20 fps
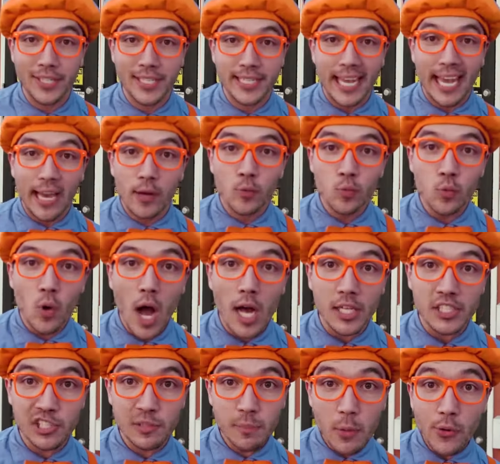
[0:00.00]
today at
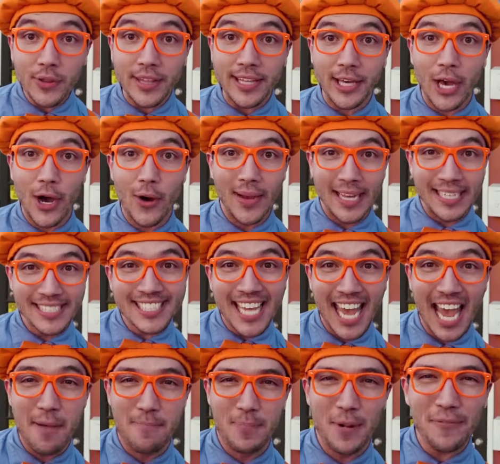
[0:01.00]
Ross Smoothie Co. in
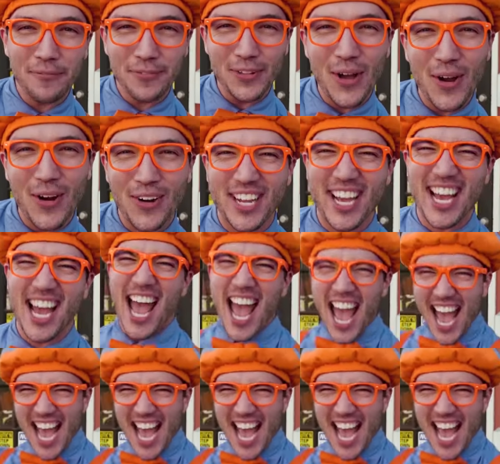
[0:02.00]
Tampa, Florida.